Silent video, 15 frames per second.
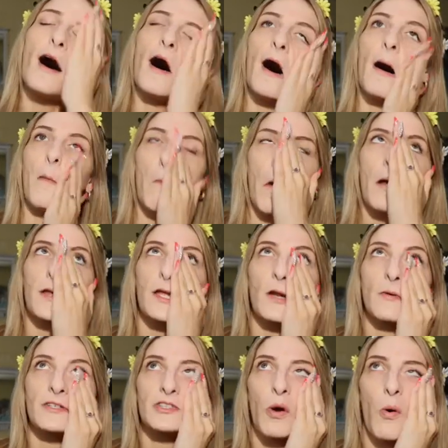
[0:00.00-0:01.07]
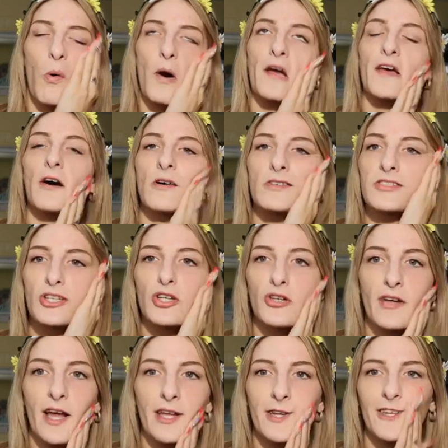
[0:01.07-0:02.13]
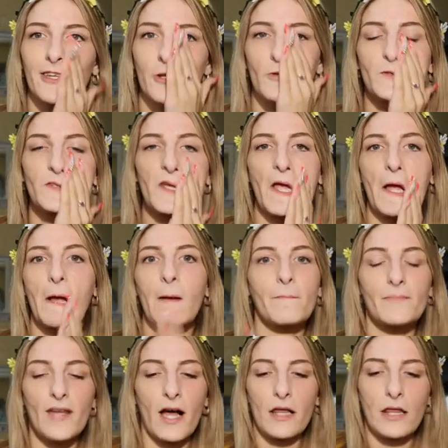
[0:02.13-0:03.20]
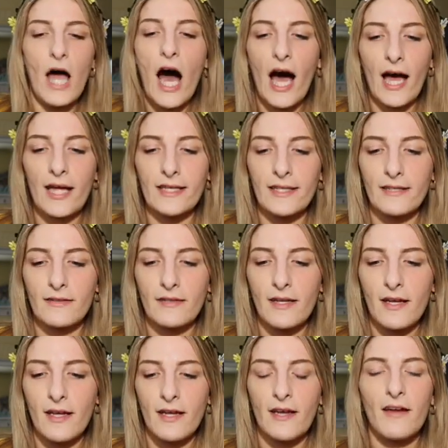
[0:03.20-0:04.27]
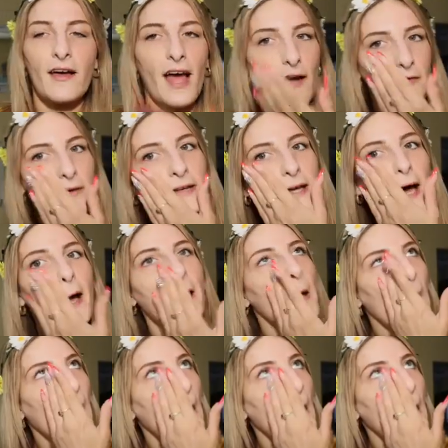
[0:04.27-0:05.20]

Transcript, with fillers: Um, you know, it's oil, so you're not using a lot every day.